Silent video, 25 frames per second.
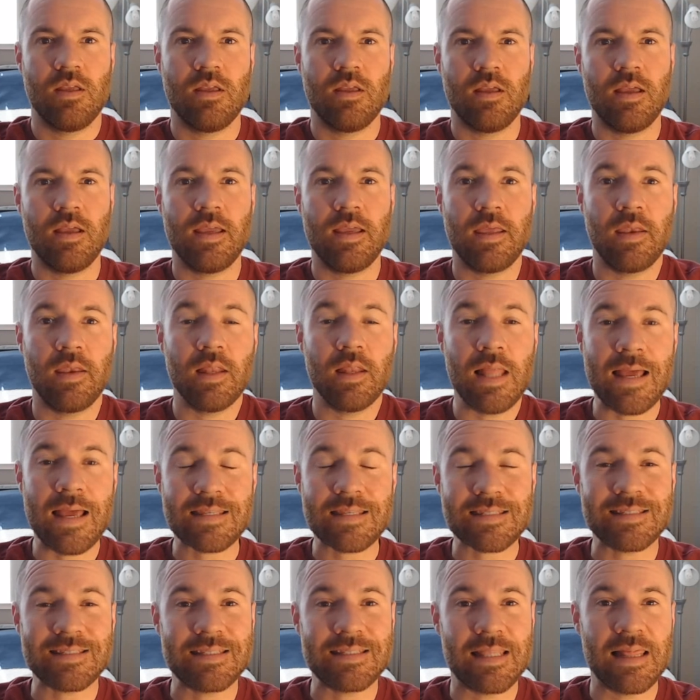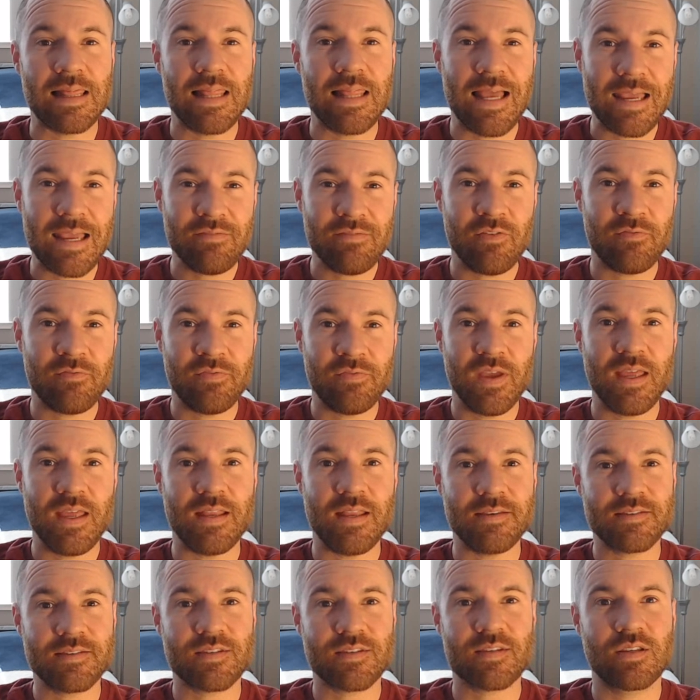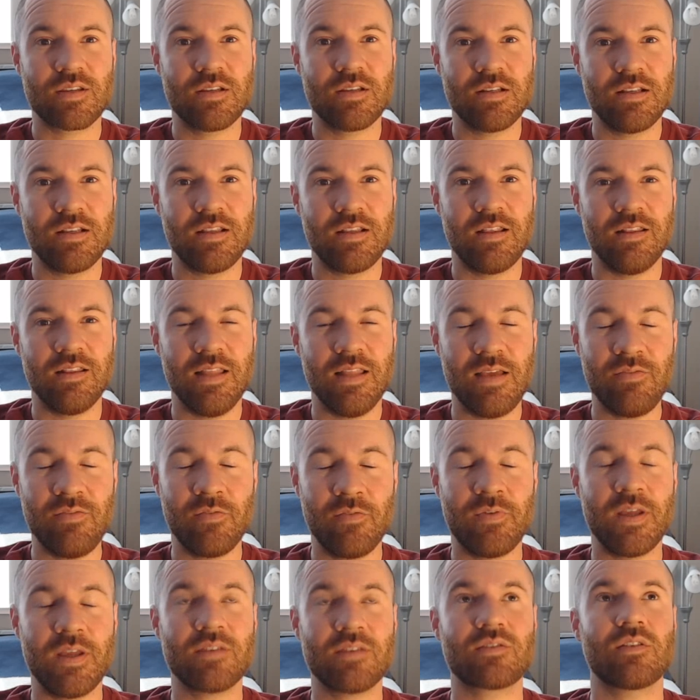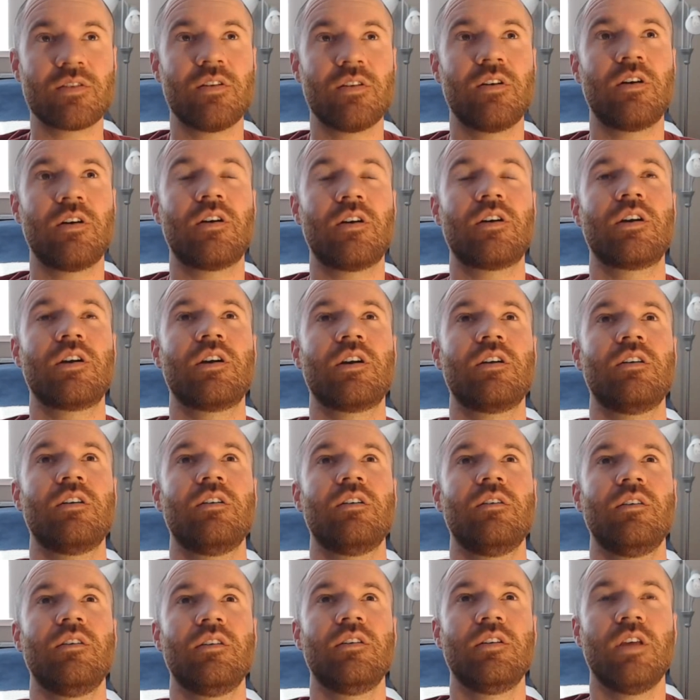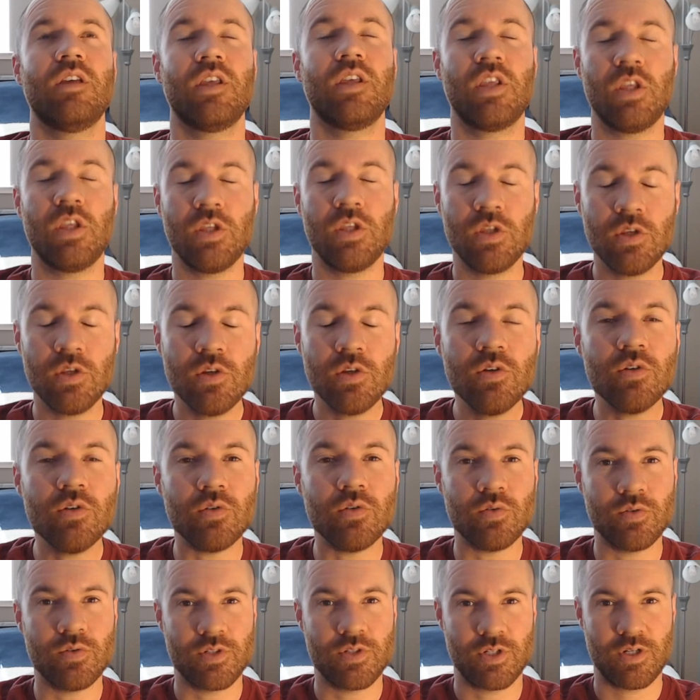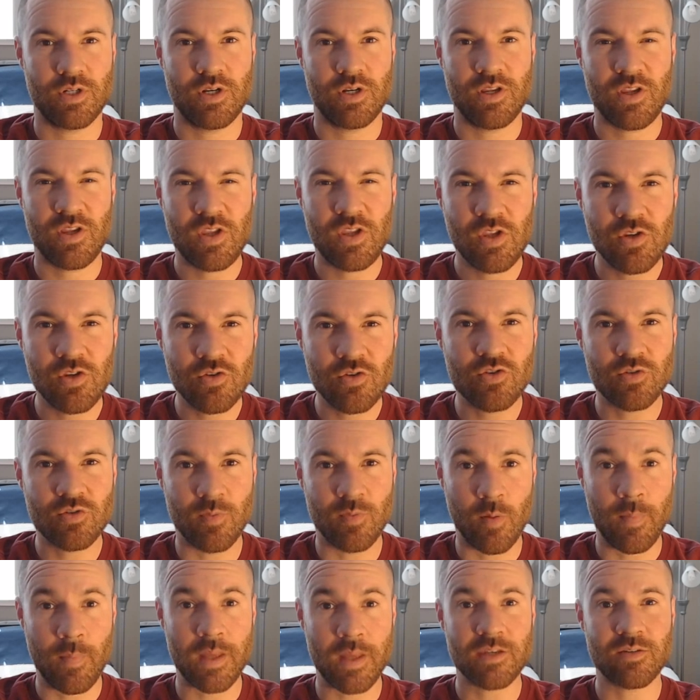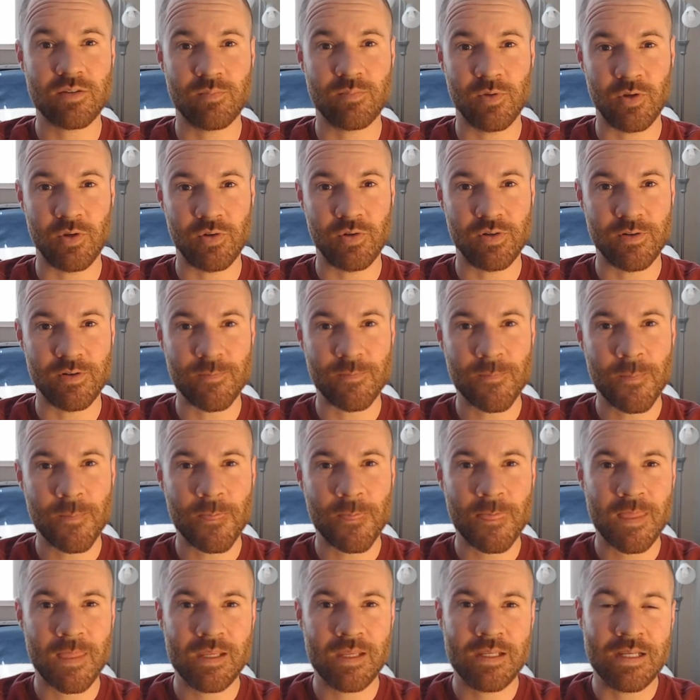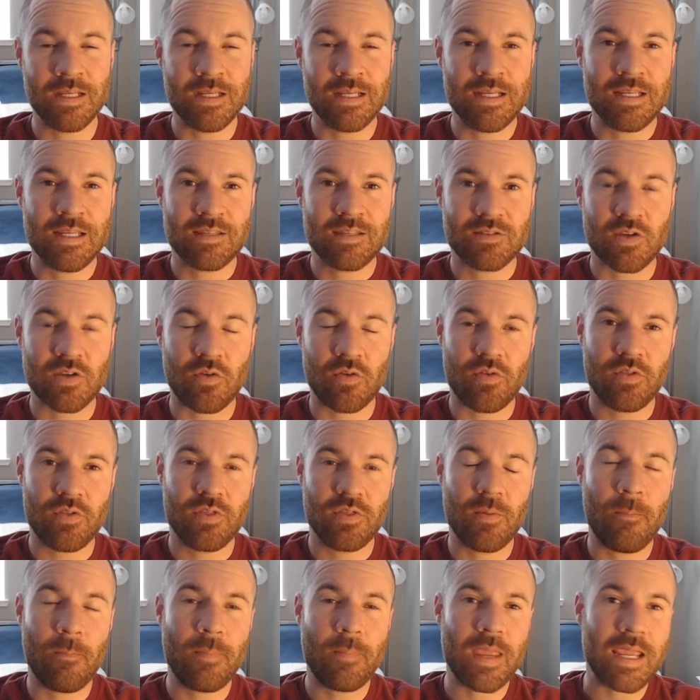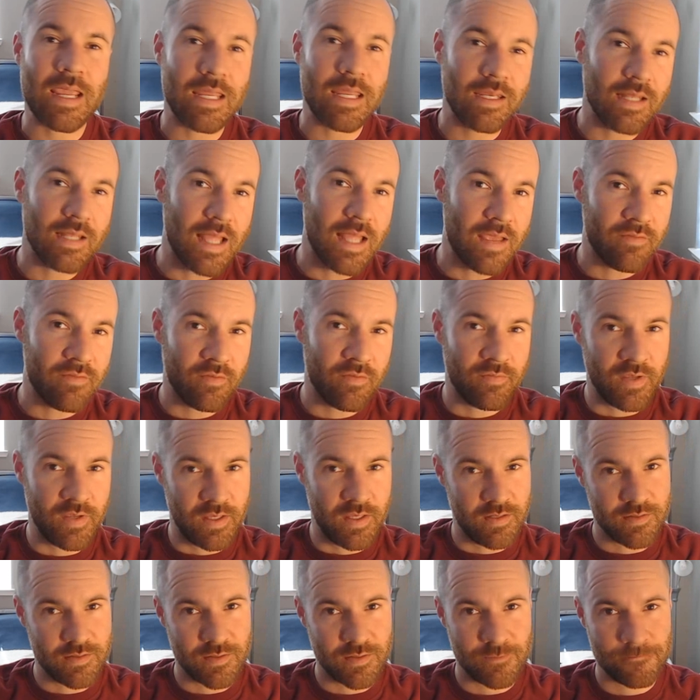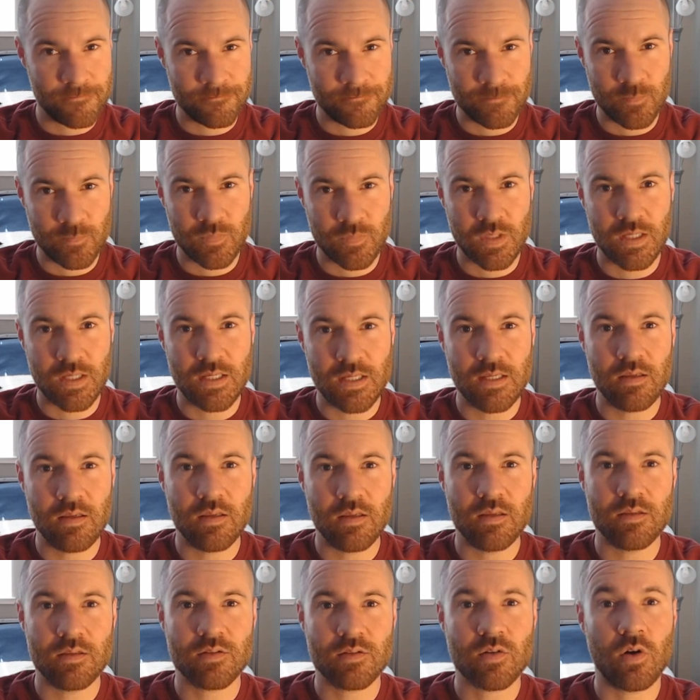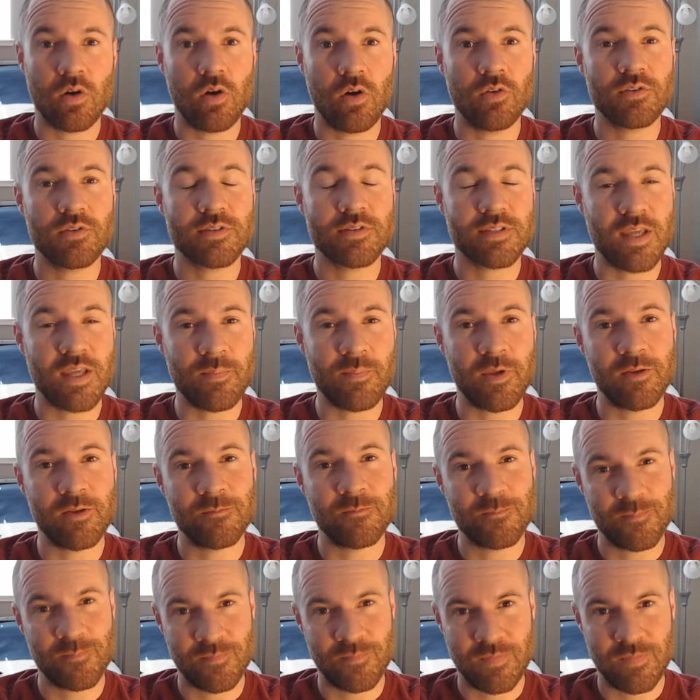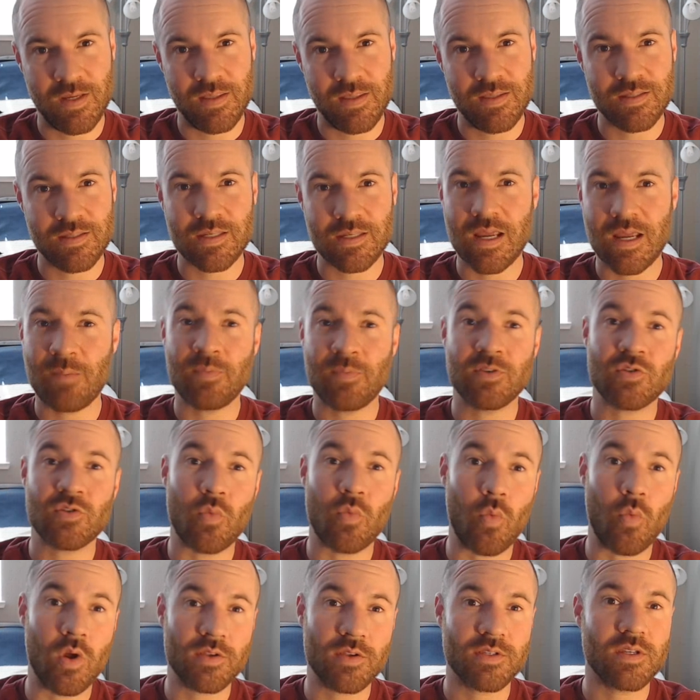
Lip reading: And lastly, live events. Live events are a huge momentum builder. So the main live event is called Summit, and this happens once a